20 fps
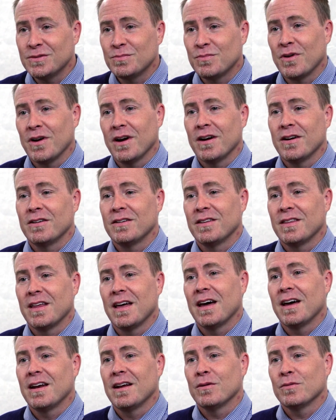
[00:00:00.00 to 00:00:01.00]
Prior to
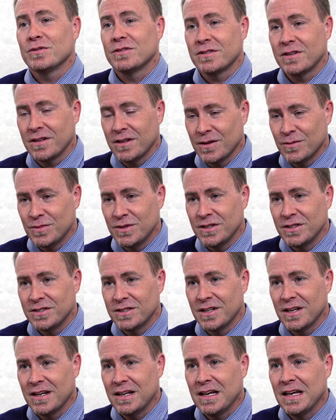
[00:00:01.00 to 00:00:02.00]
that, I was a club
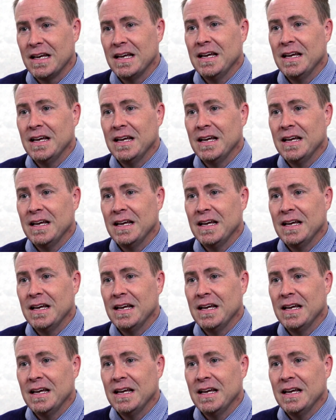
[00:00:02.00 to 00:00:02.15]
DJ.